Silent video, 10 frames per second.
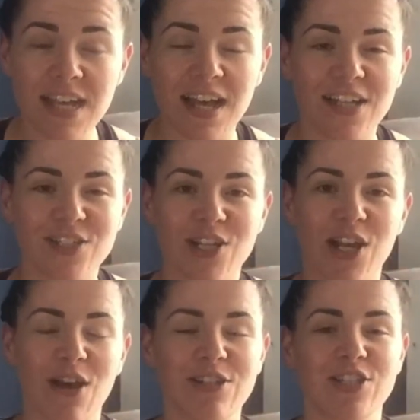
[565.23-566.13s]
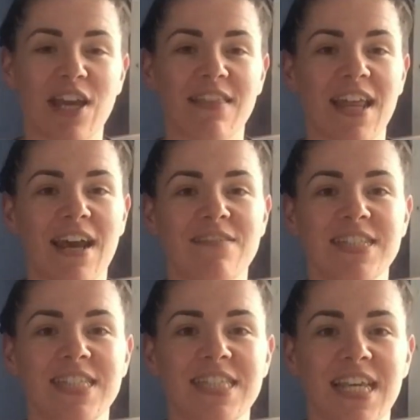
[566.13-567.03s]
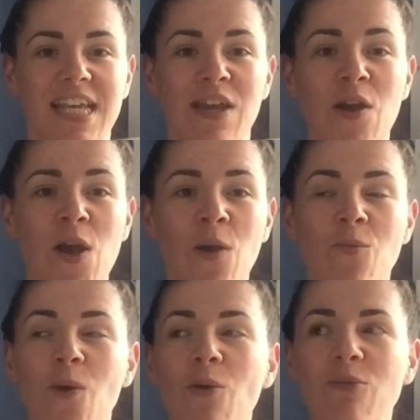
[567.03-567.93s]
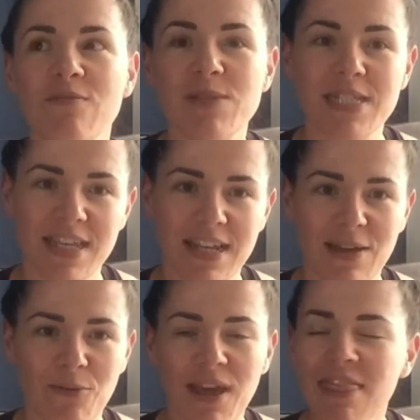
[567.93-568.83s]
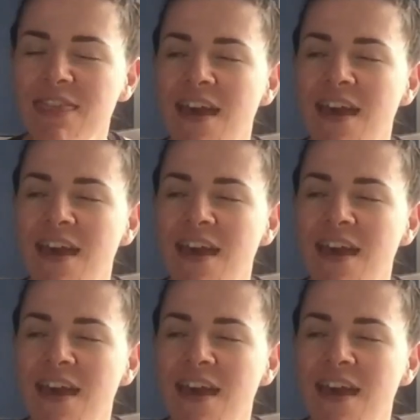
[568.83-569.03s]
and you can go and check that out and see what we've been dealing with.